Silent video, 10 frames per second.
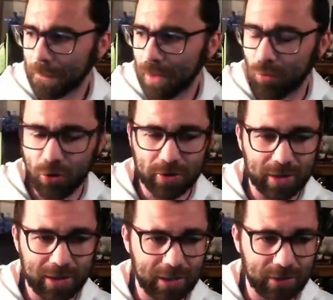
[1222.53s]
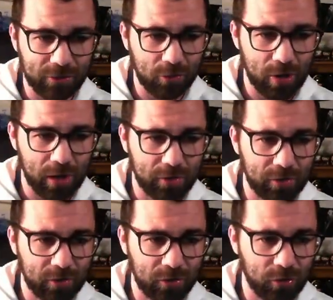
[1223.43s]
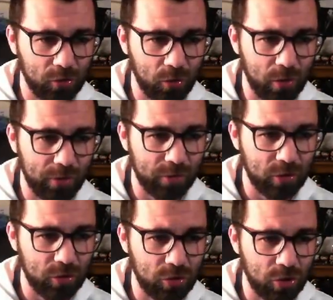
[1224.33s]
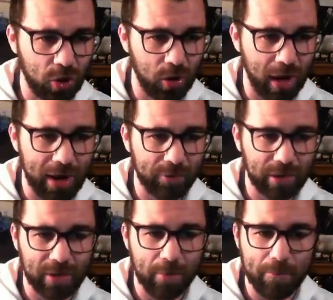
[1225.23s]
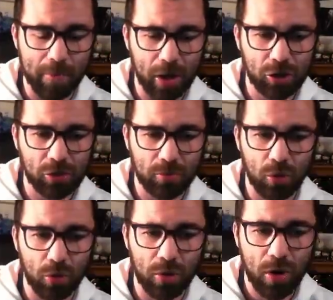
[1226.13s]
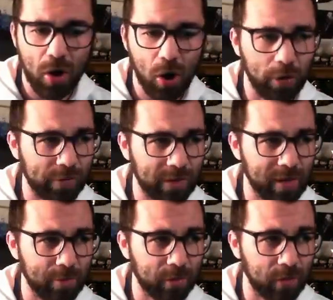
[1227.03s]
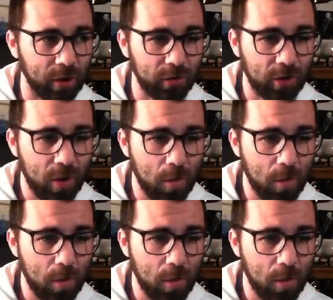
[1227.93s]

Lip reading: would lead to us sort of not having much more of this episode.